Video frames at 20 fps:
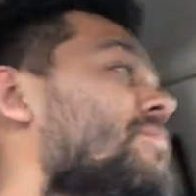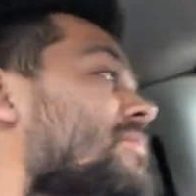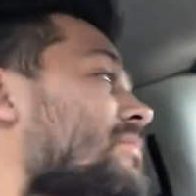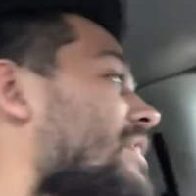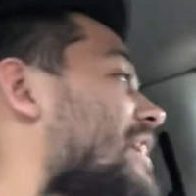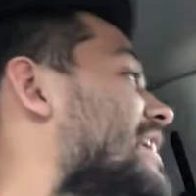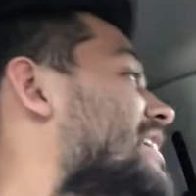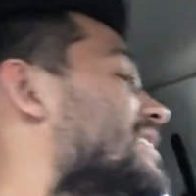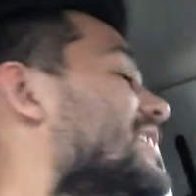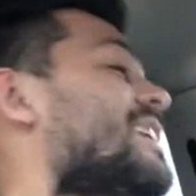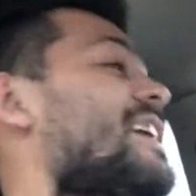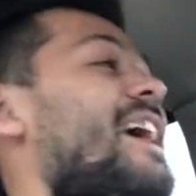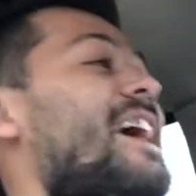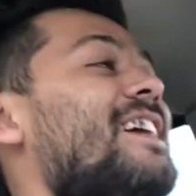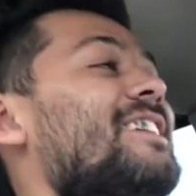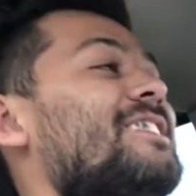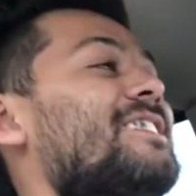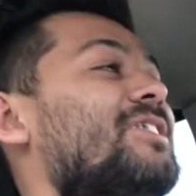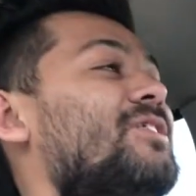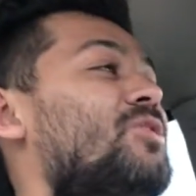he did
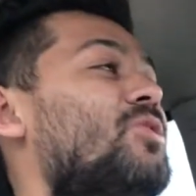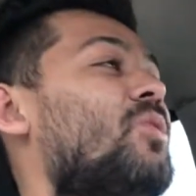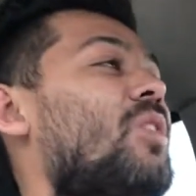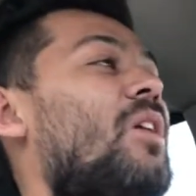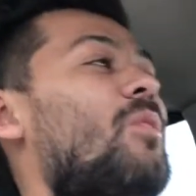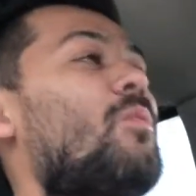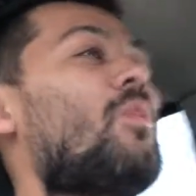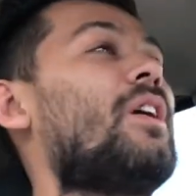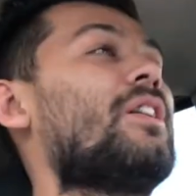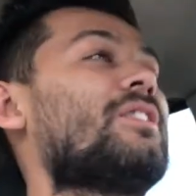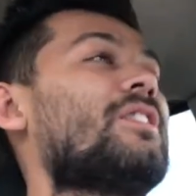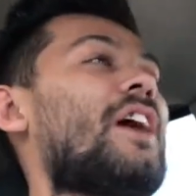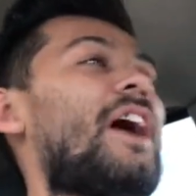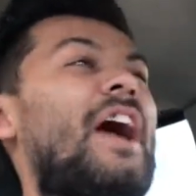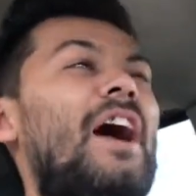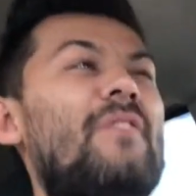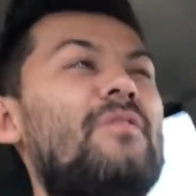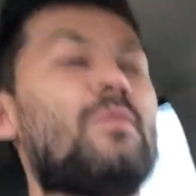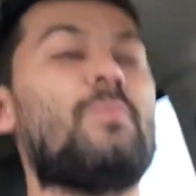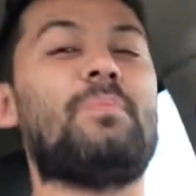ask, do I want to
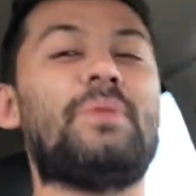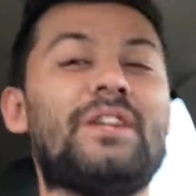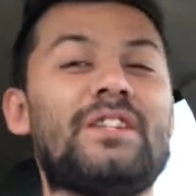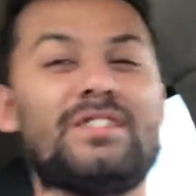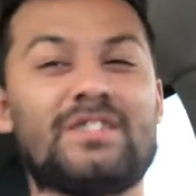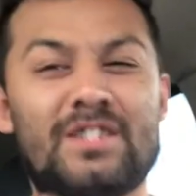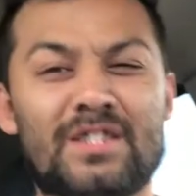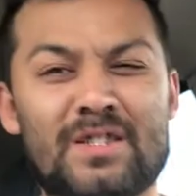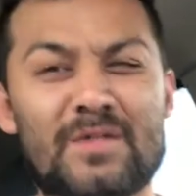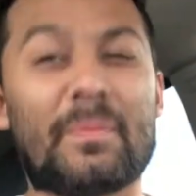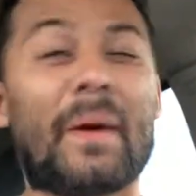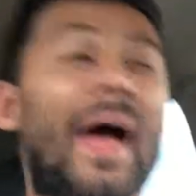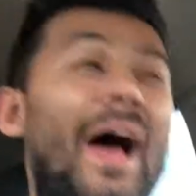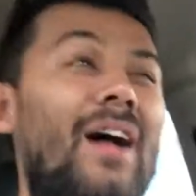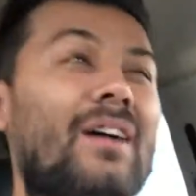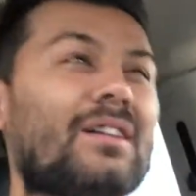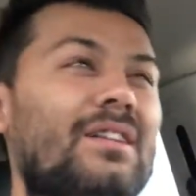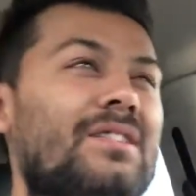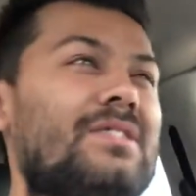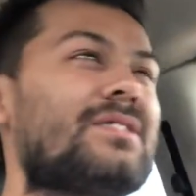have the pistons
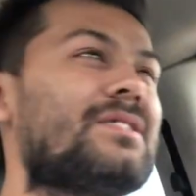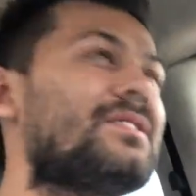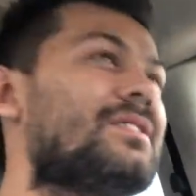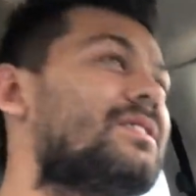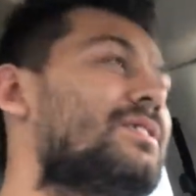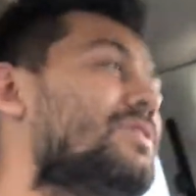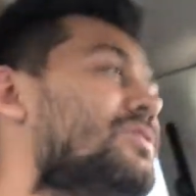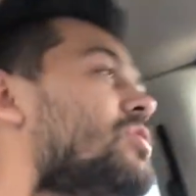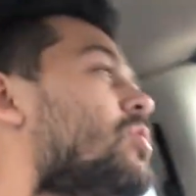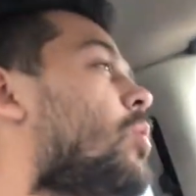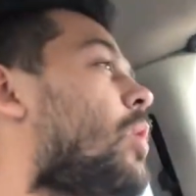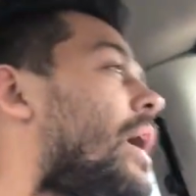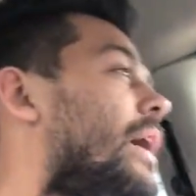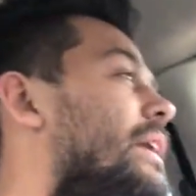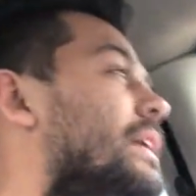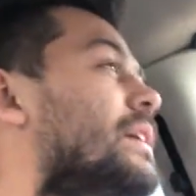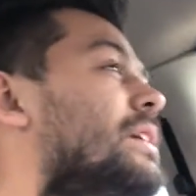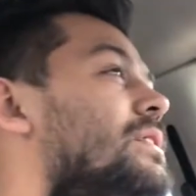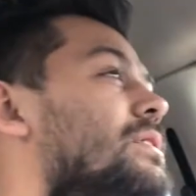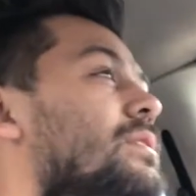balanced? Do I
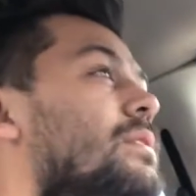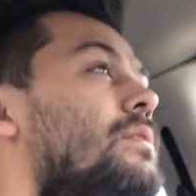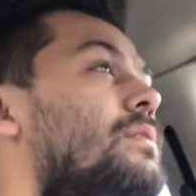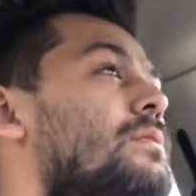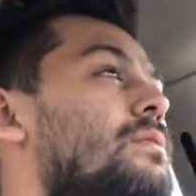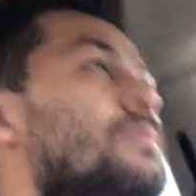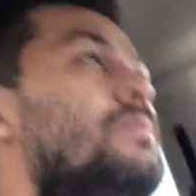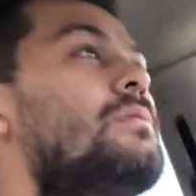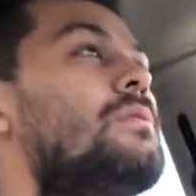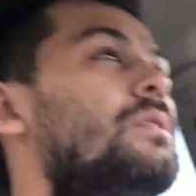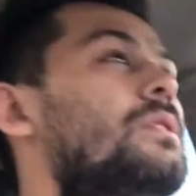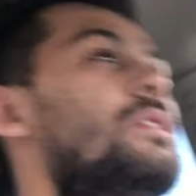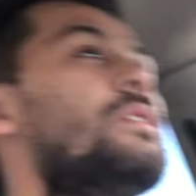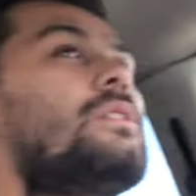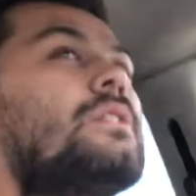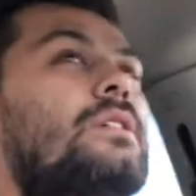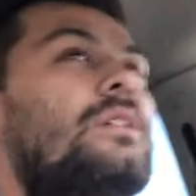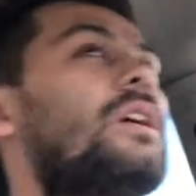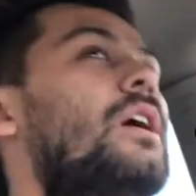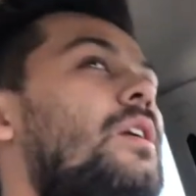need to?
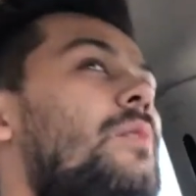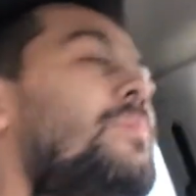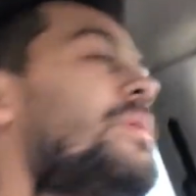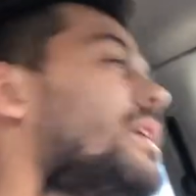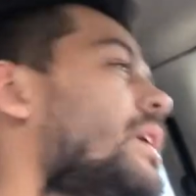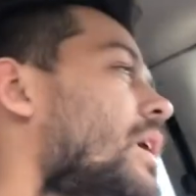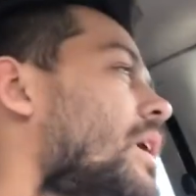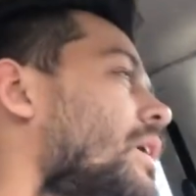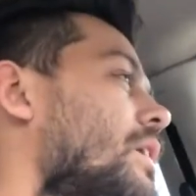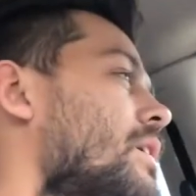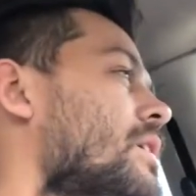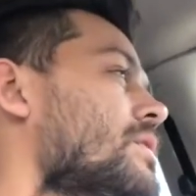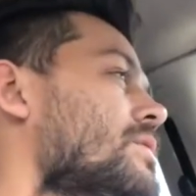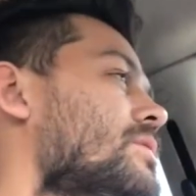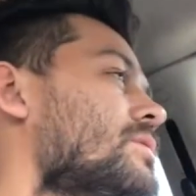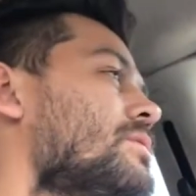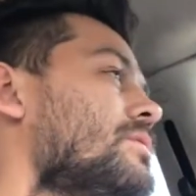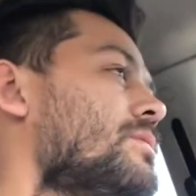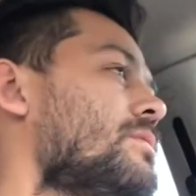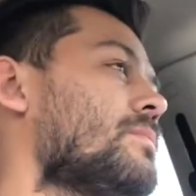Gonna be
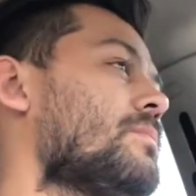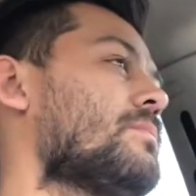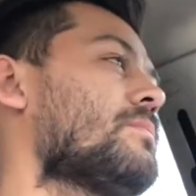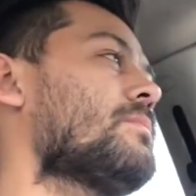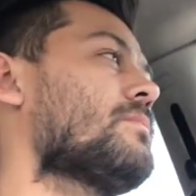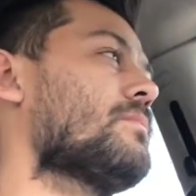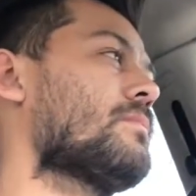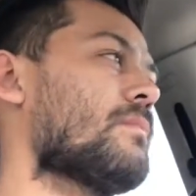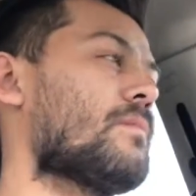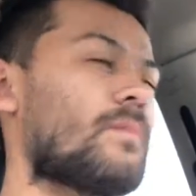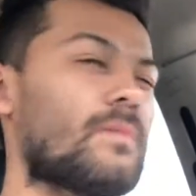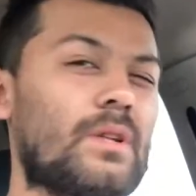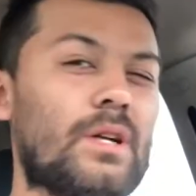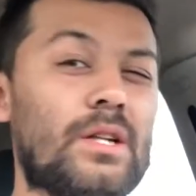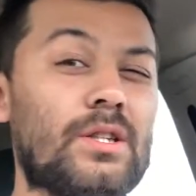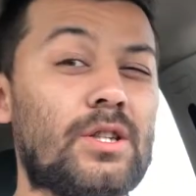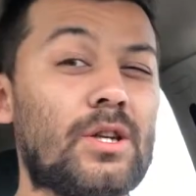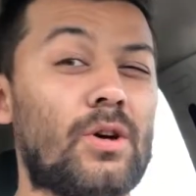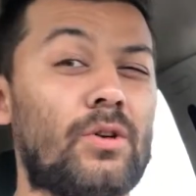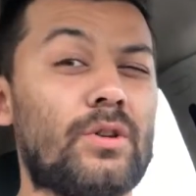honest.
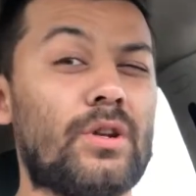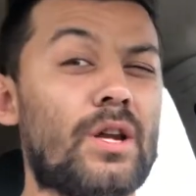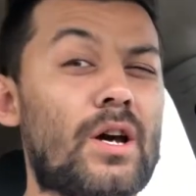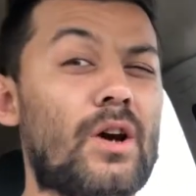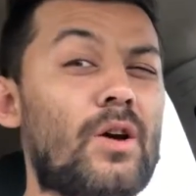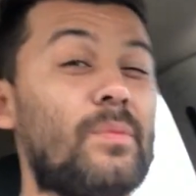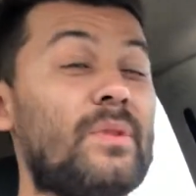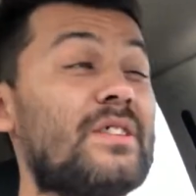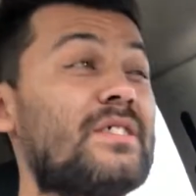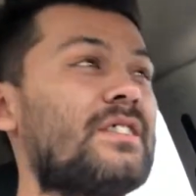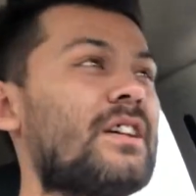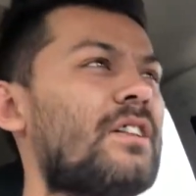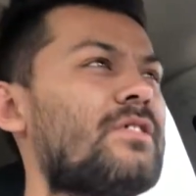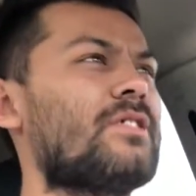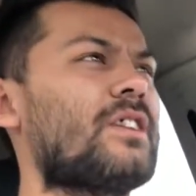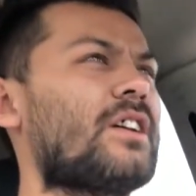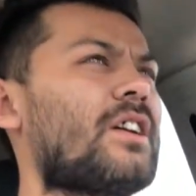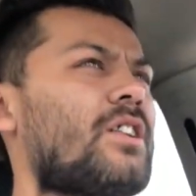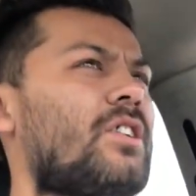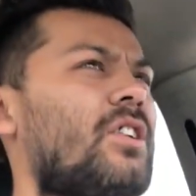Don't know, but it sounds
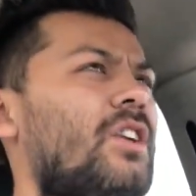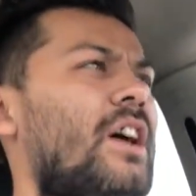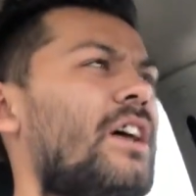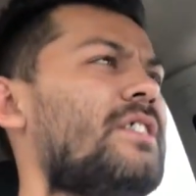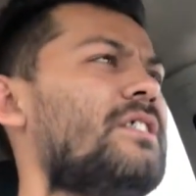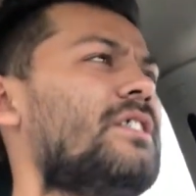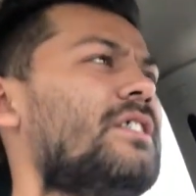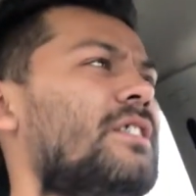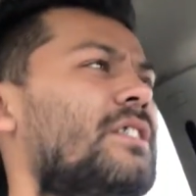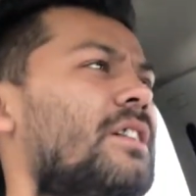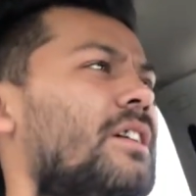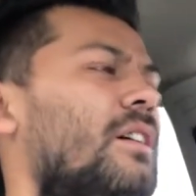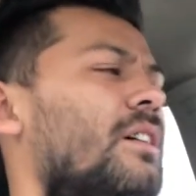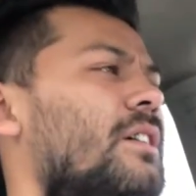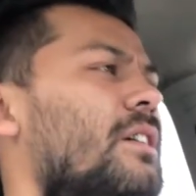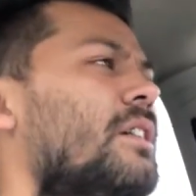like a good idea.